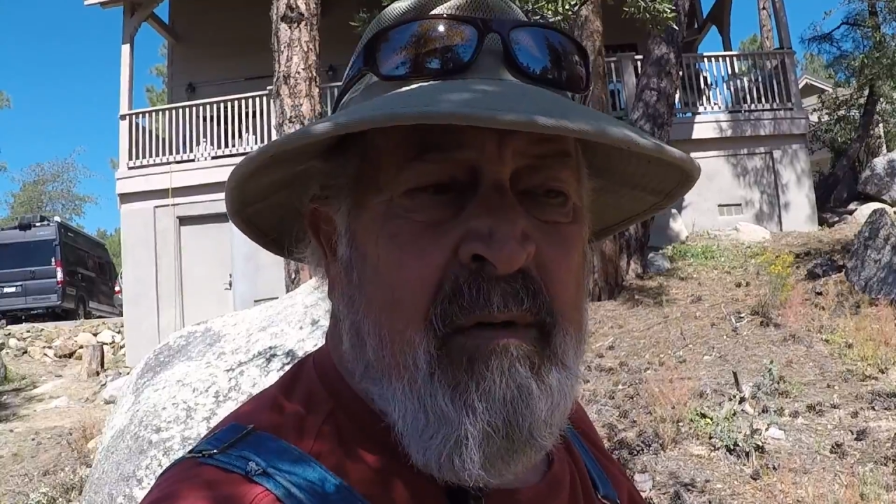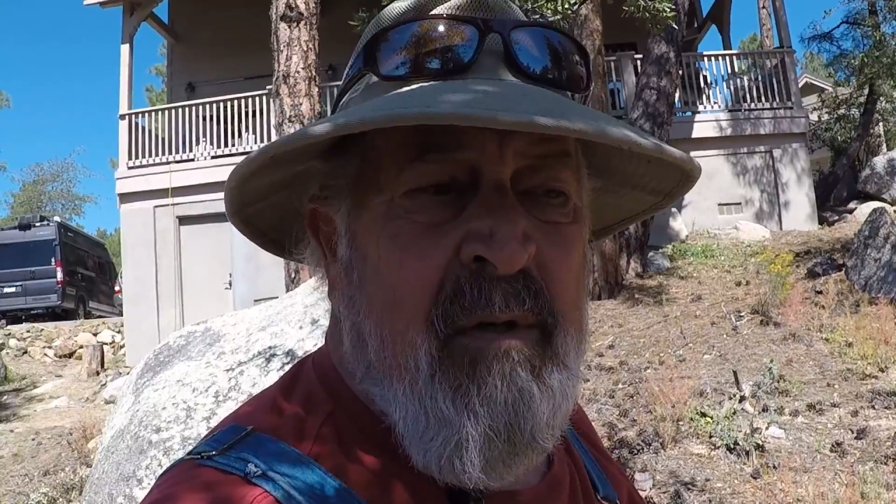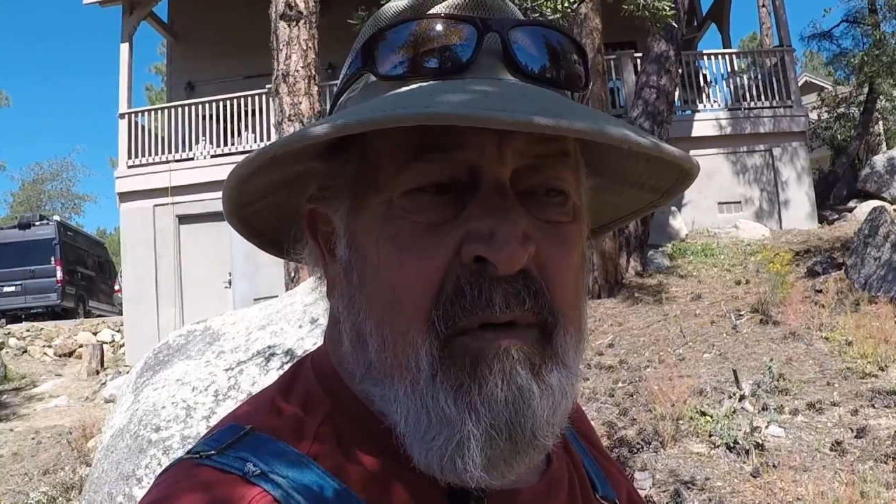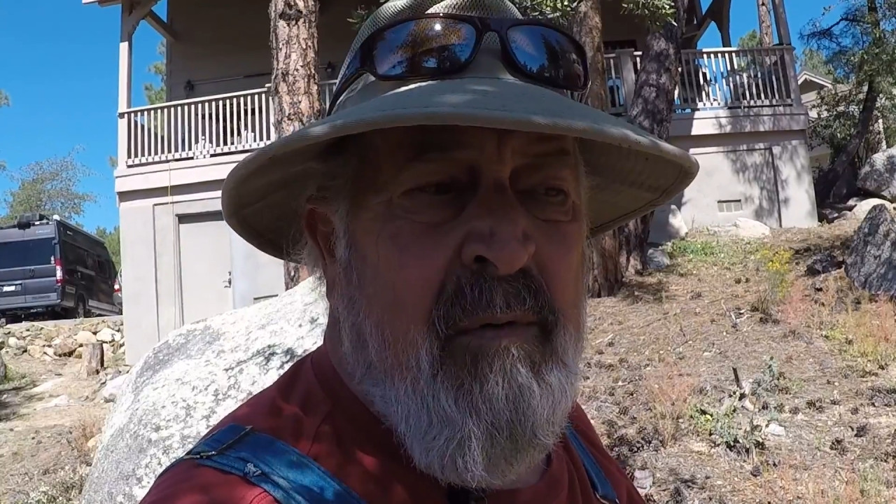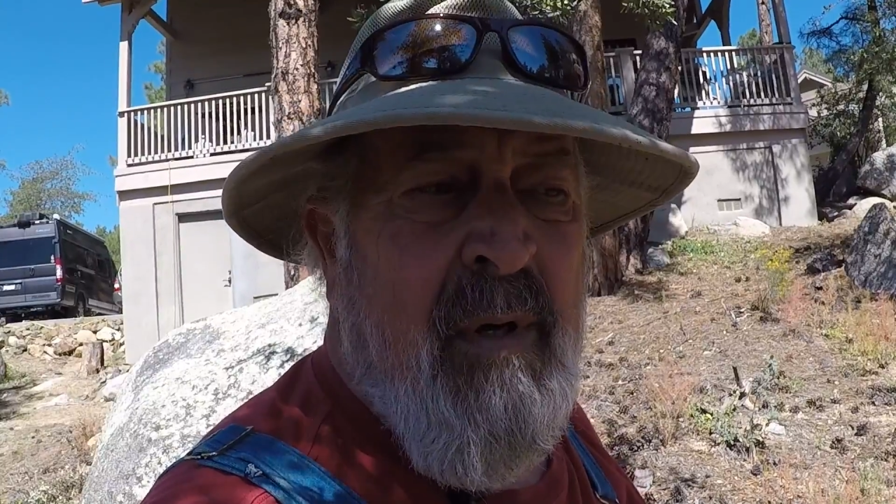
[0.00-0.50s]

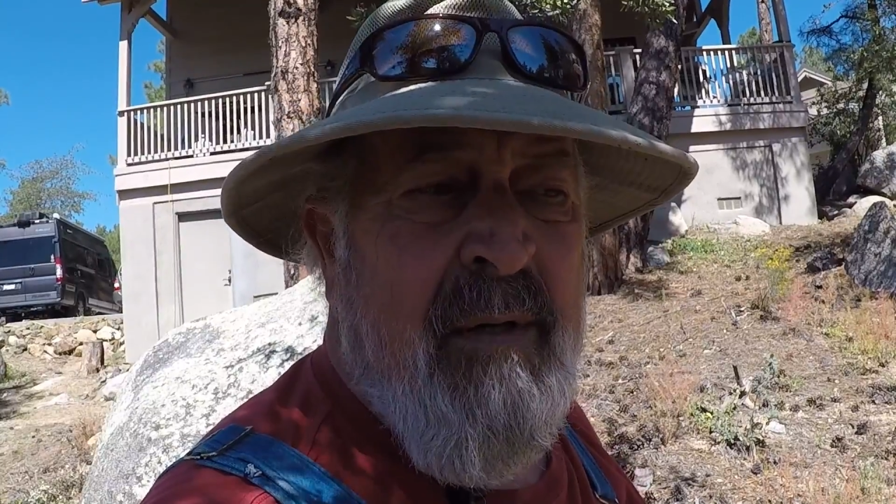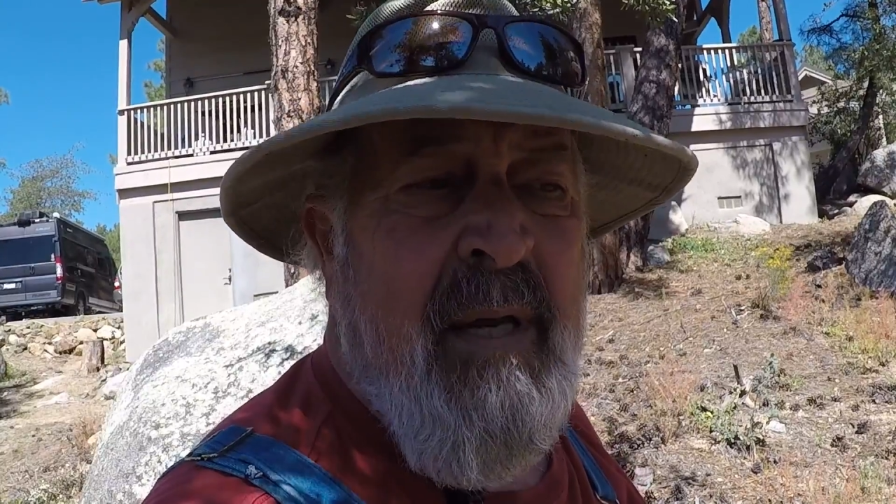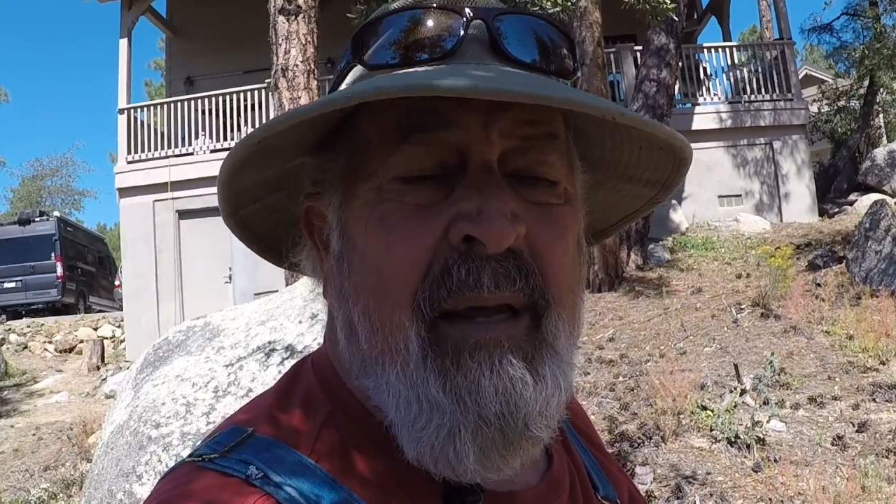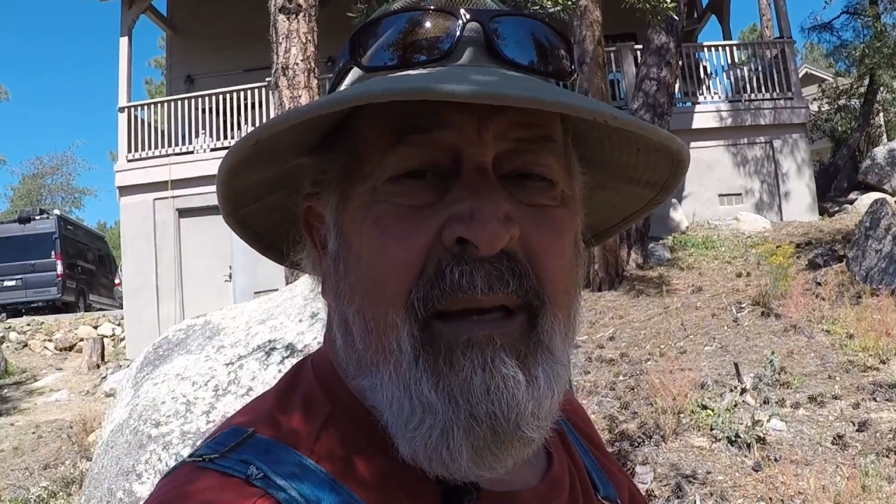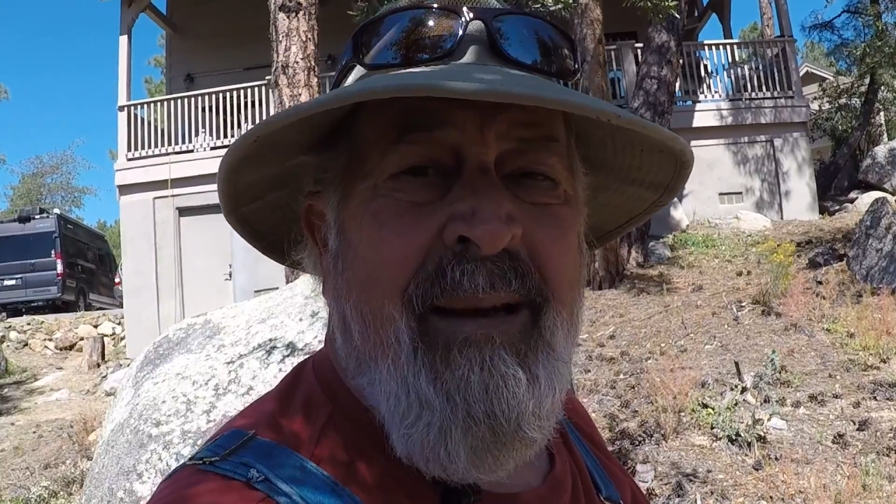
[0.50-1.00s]
to uh,
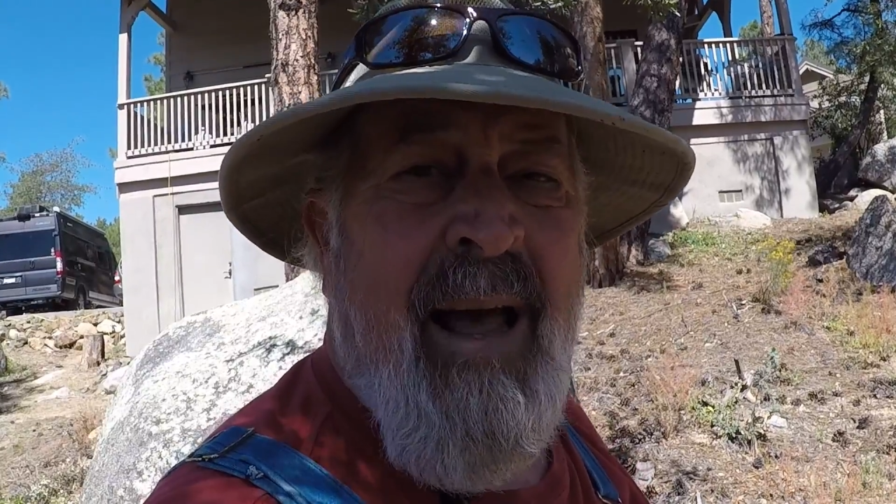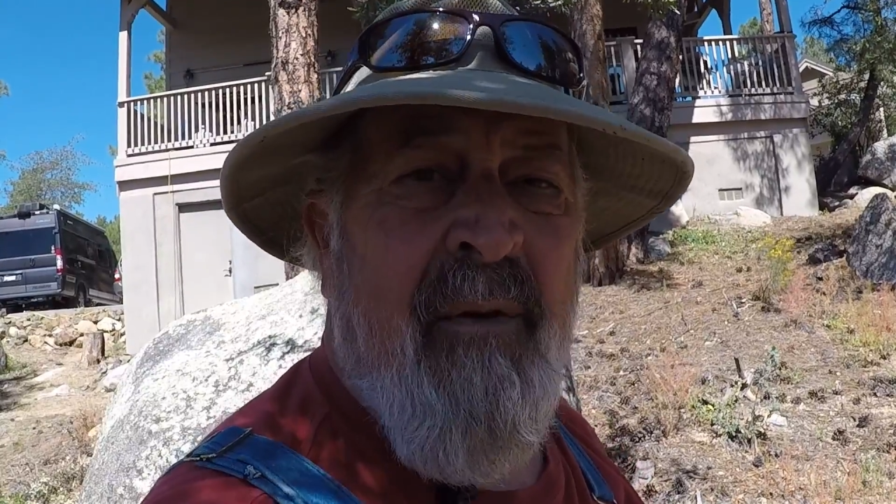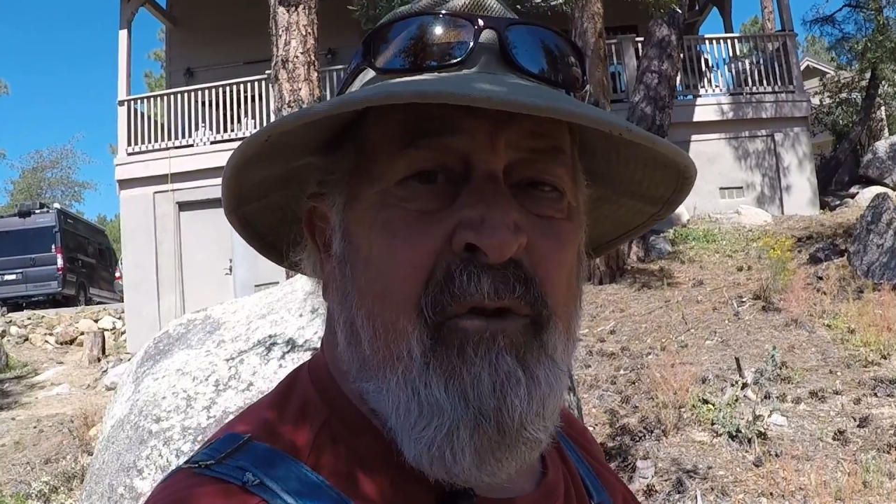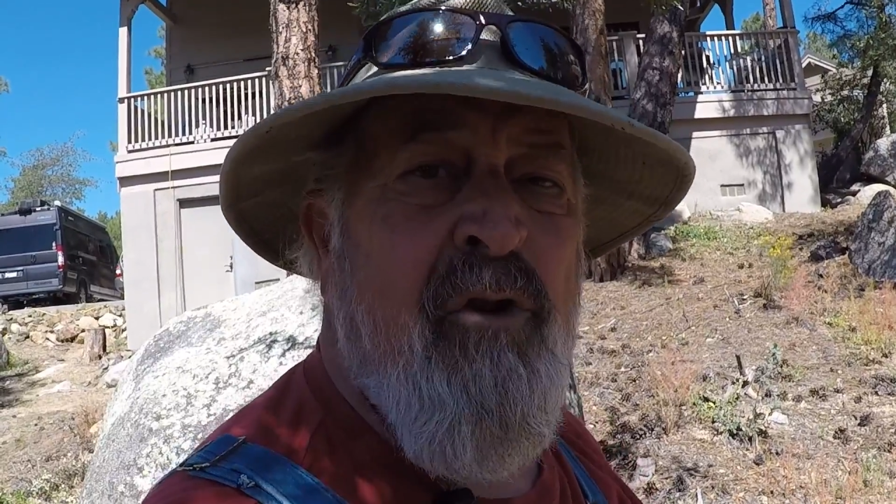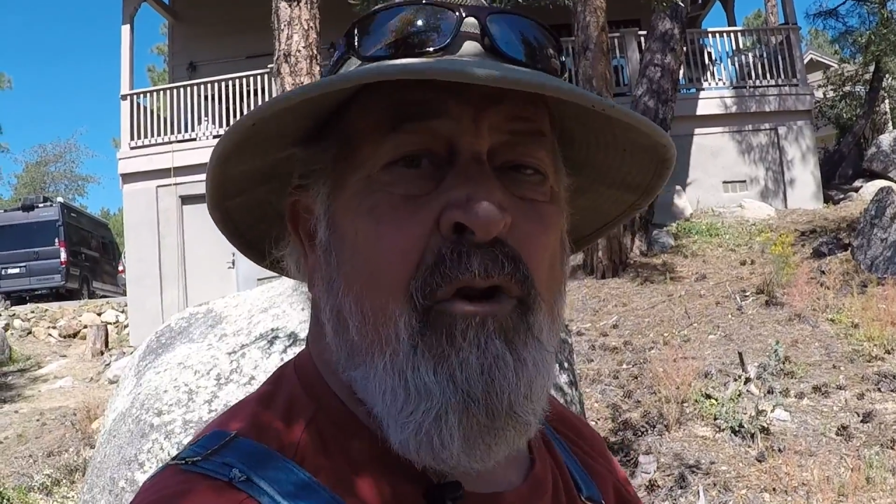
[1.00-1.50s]
take it
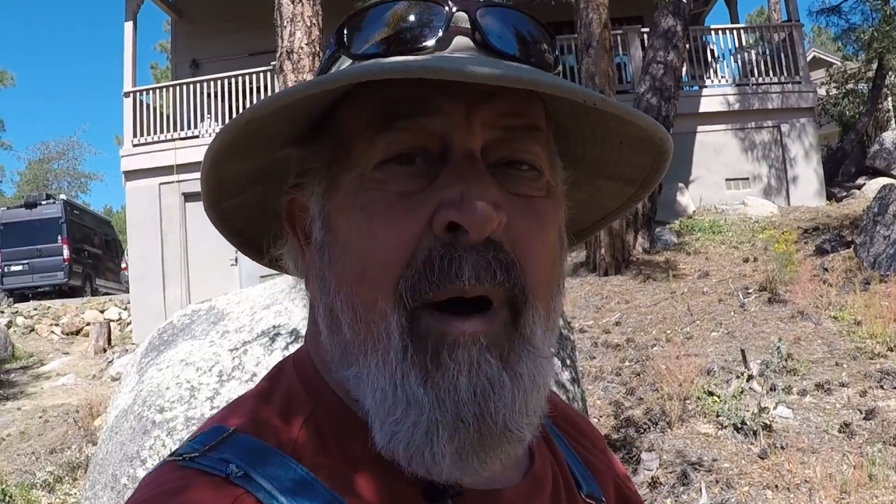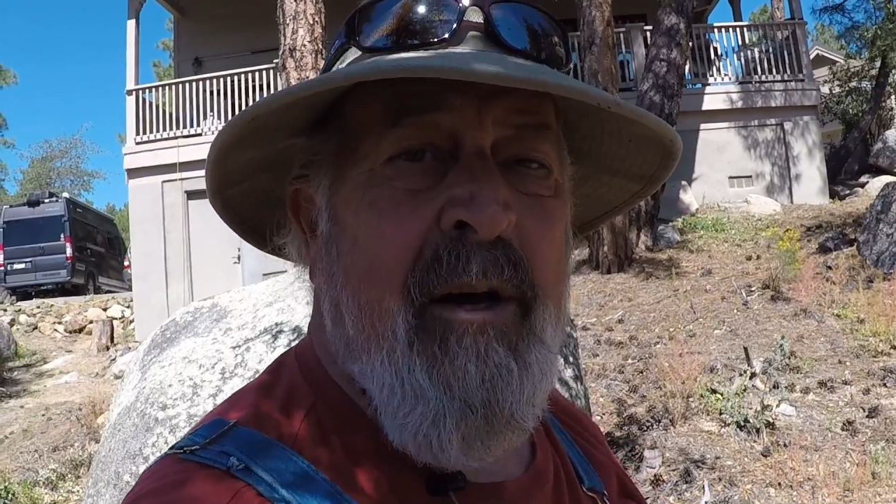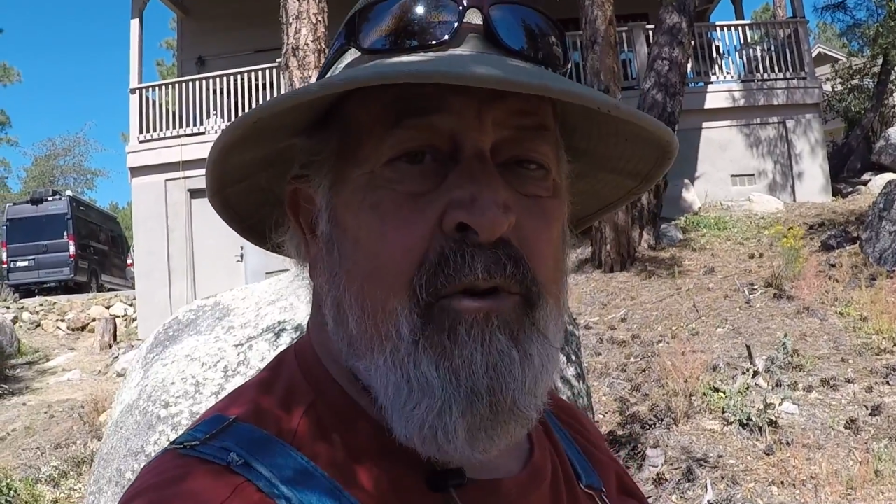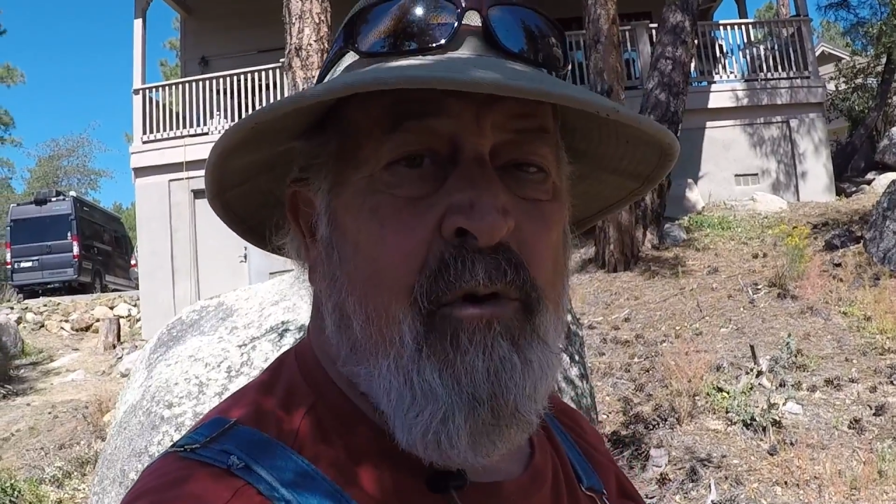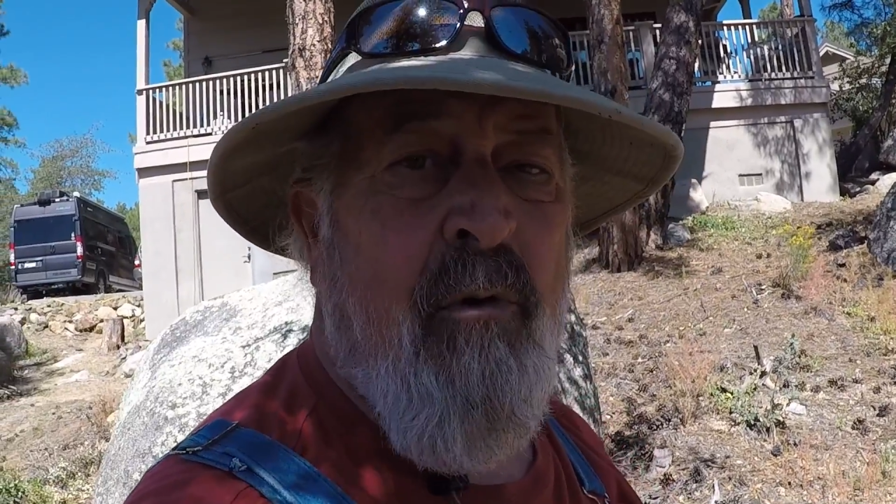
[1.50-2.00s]
down to
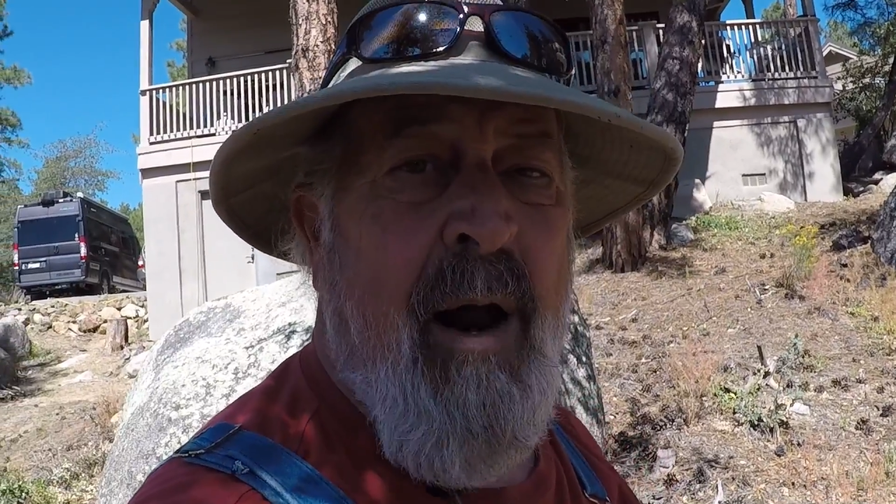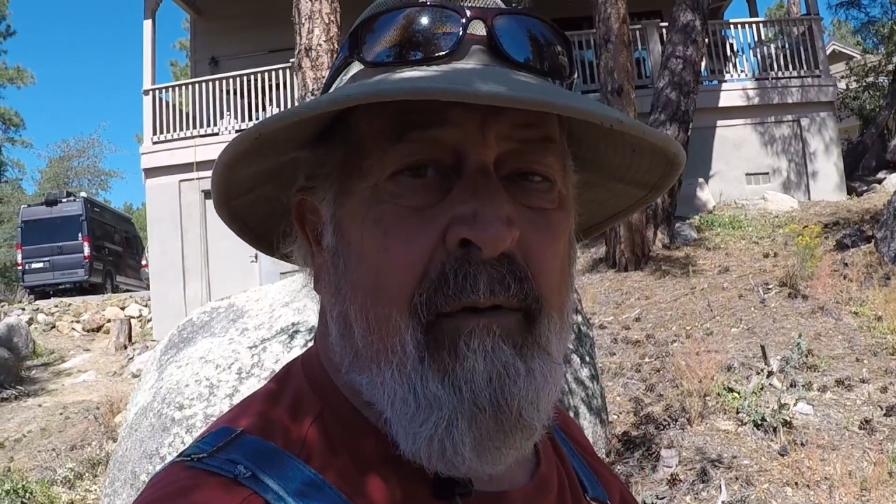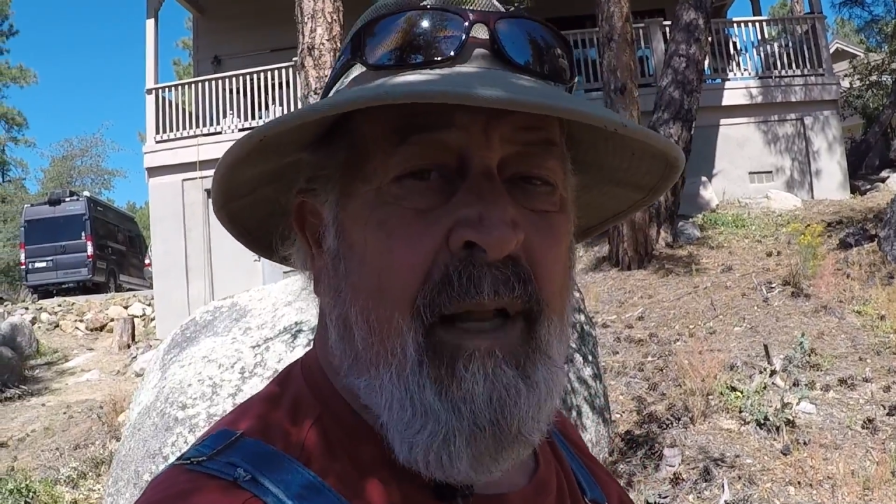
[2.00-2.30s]
actual ground